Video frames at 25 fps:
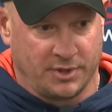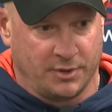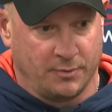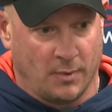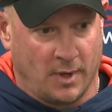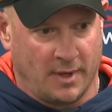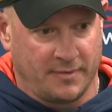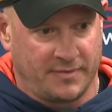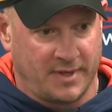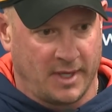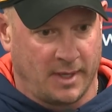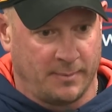You
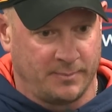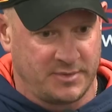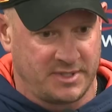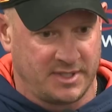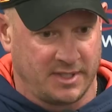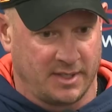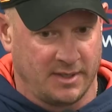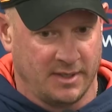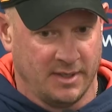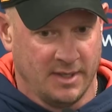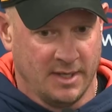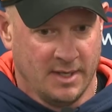want them
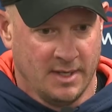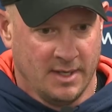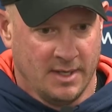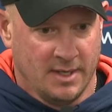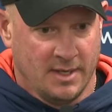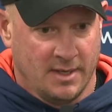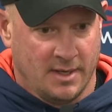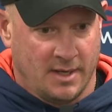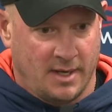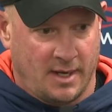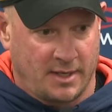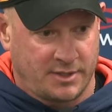to
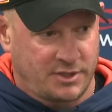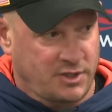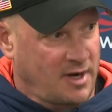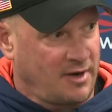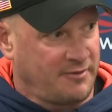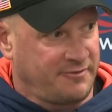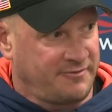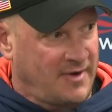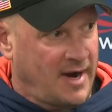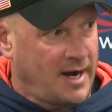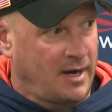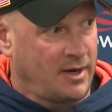try
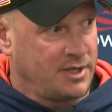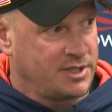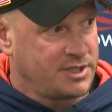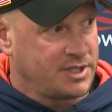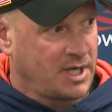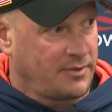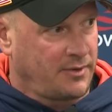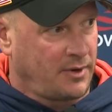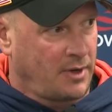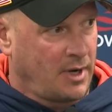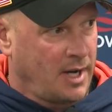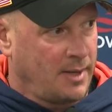to fire
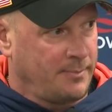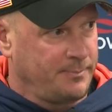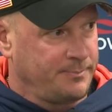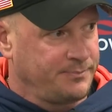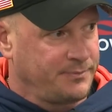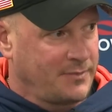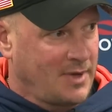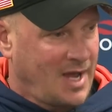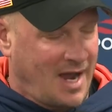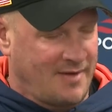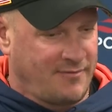each other up.